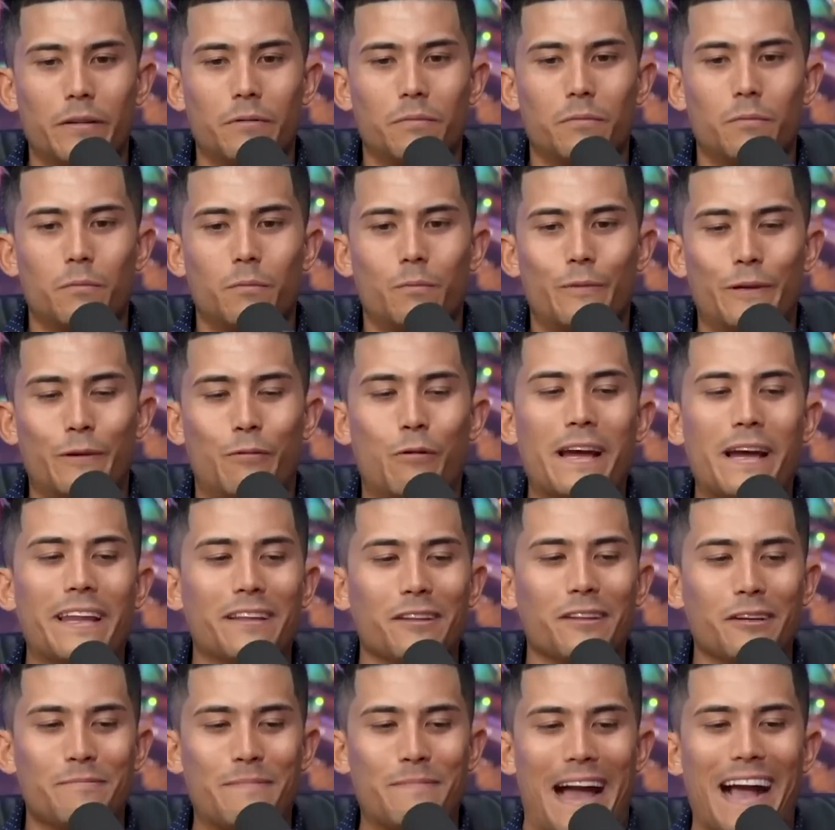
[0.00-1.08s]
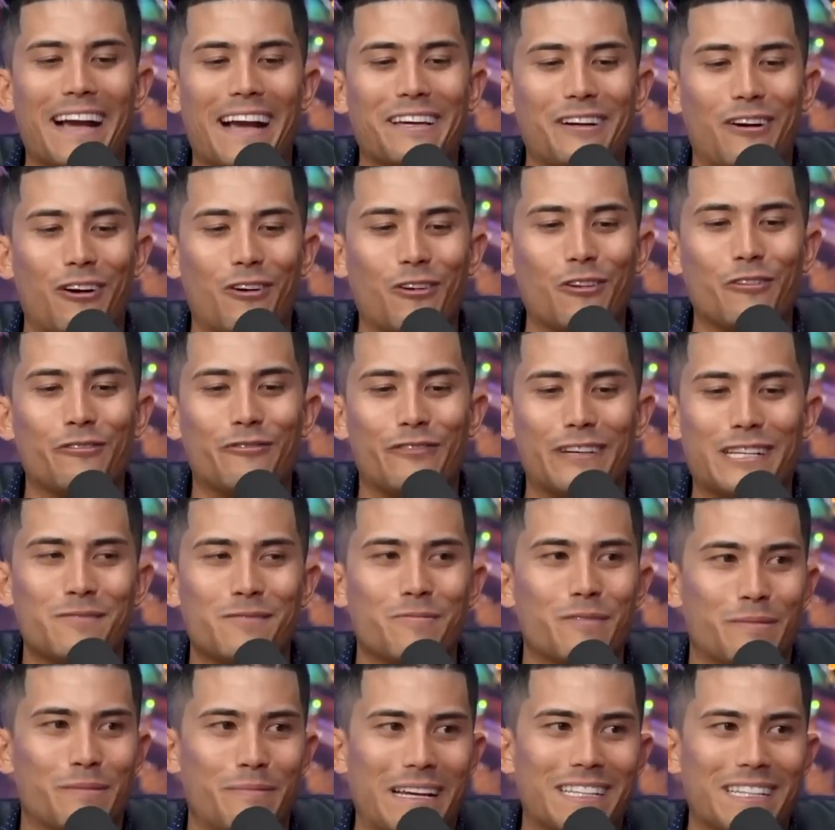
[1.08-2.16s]
we we went and looked back at our old
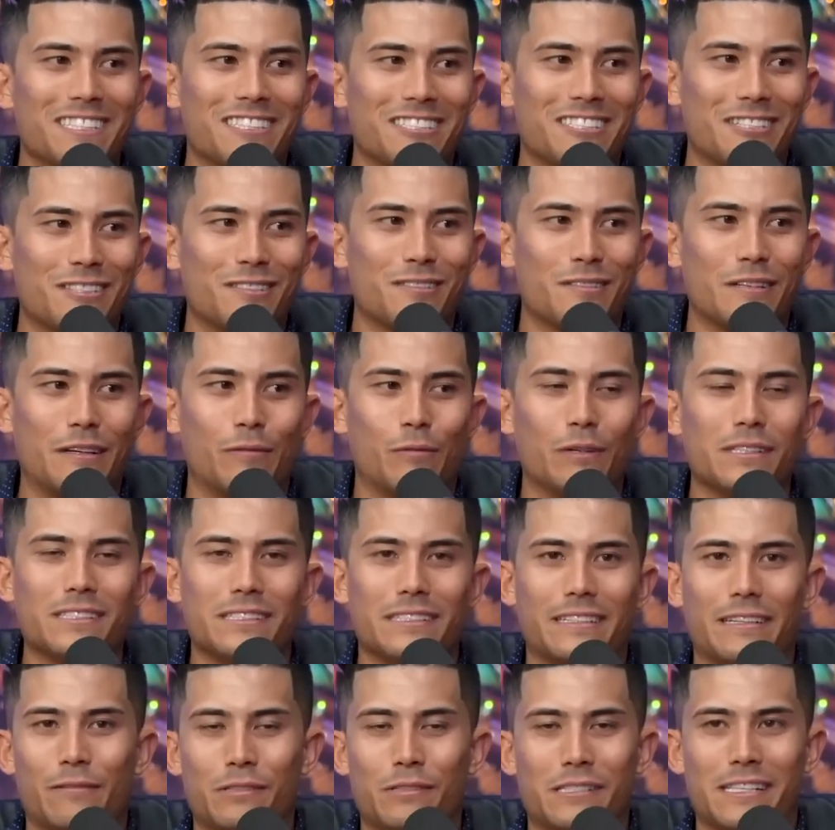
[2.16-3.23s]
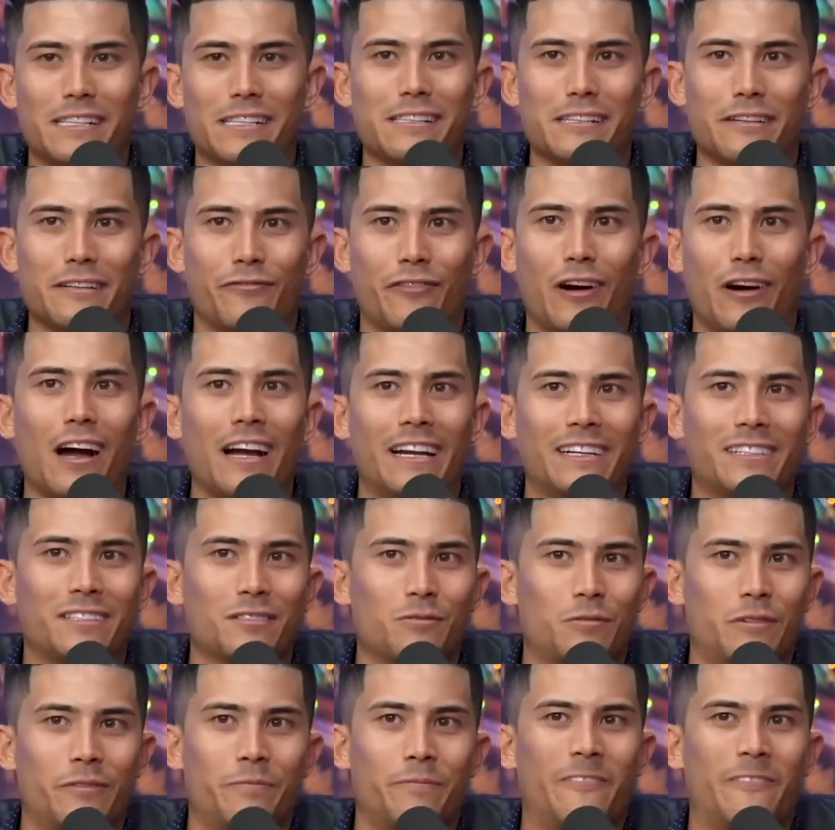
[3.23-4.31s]
Facebook messages. It was it was easy to find
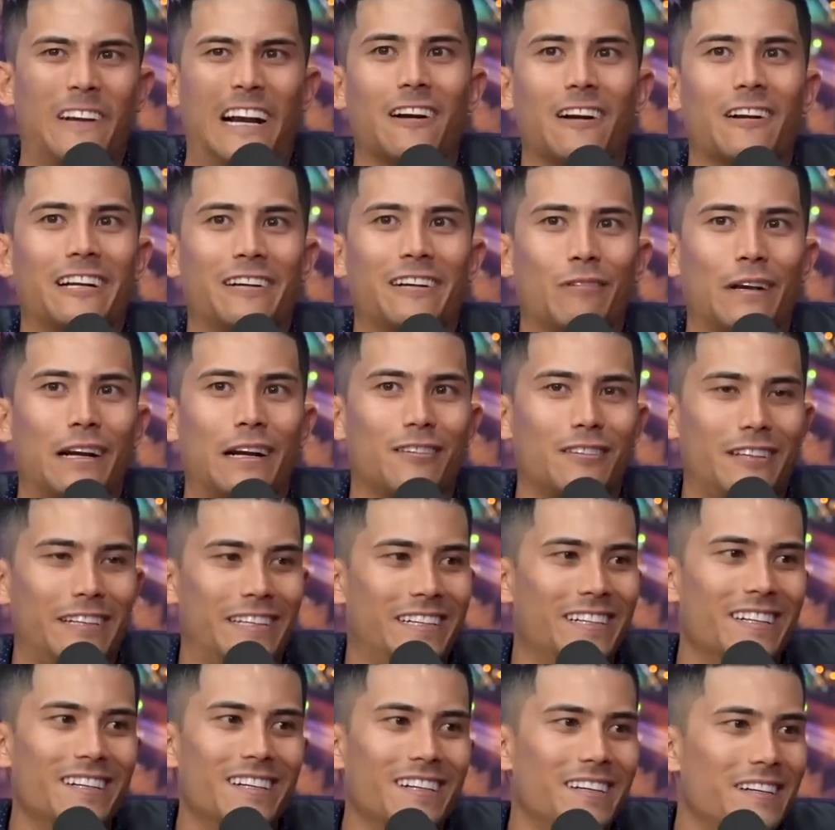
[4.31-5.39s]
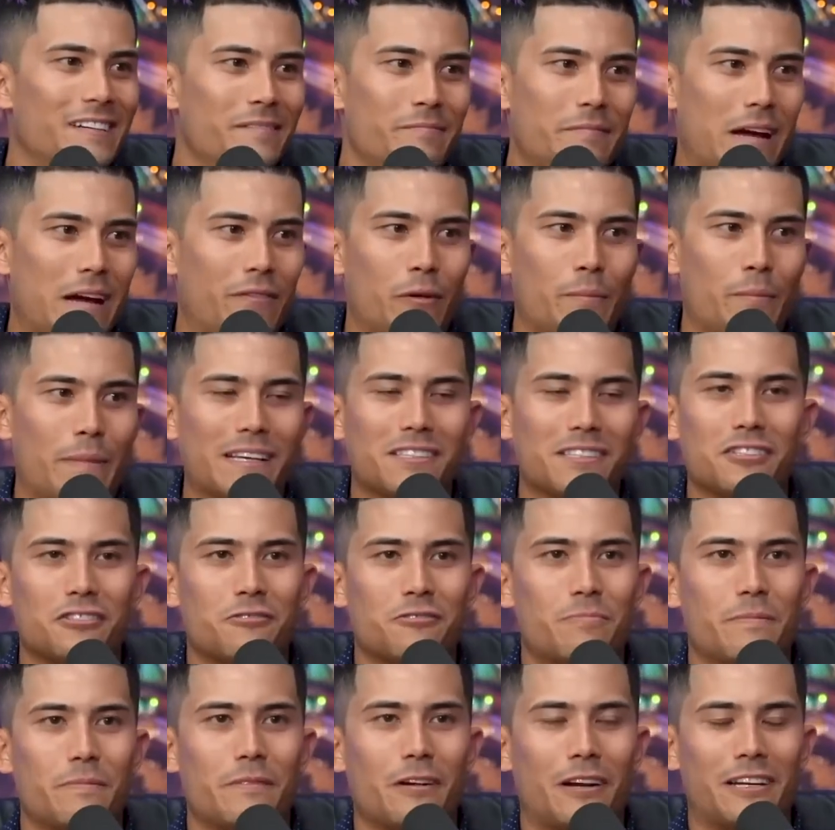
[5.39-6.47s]
because we very rarely ever yeah.
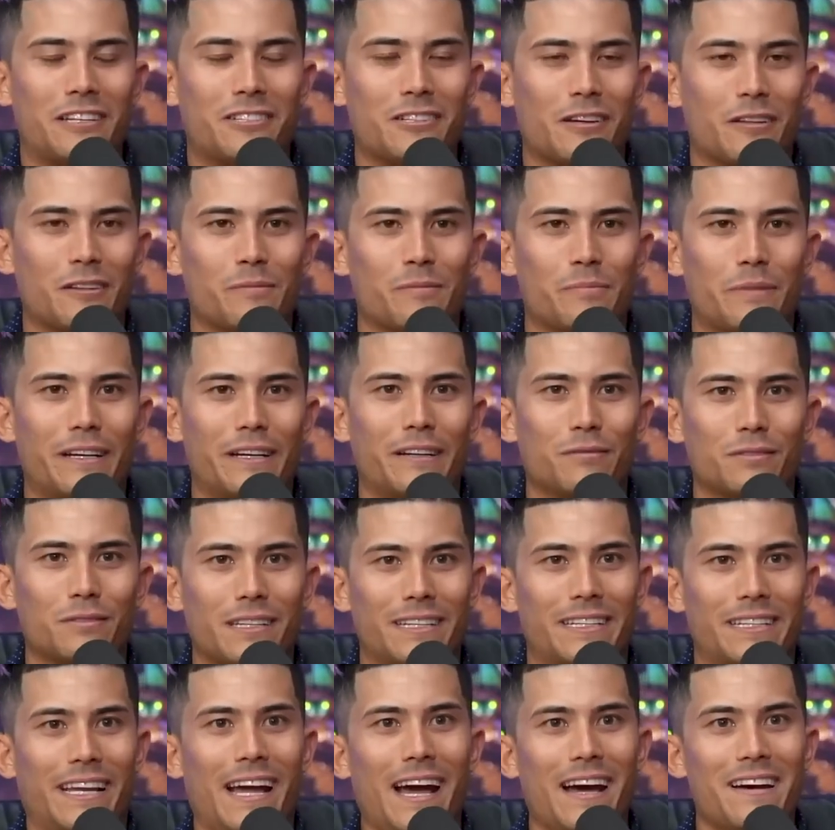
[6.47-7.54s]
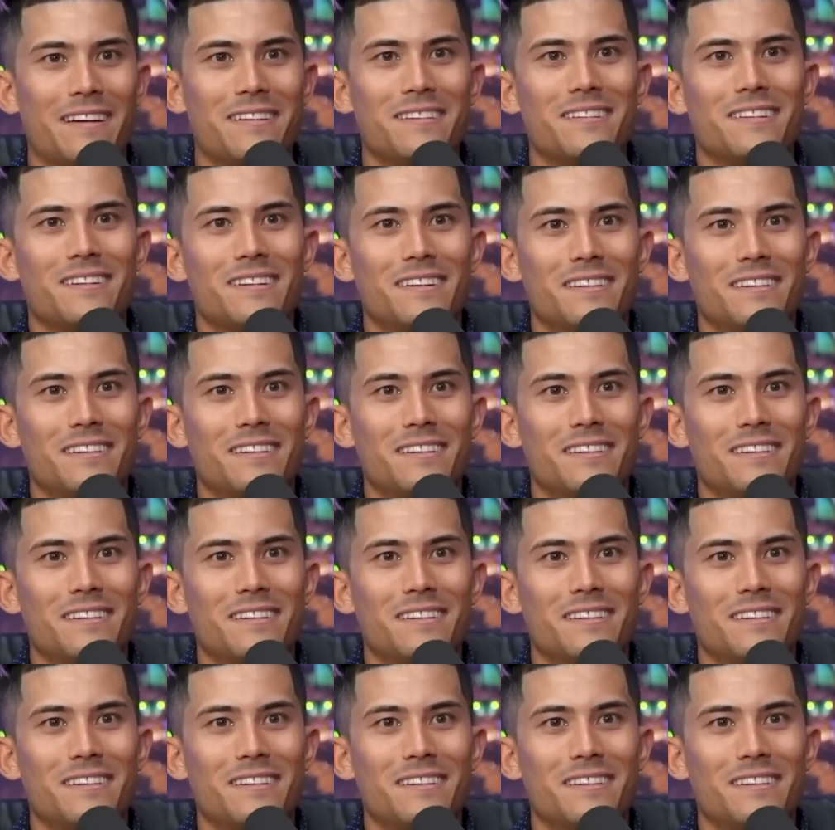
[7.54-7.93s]
messaged each other. But mm-hmm. it was like, yeah,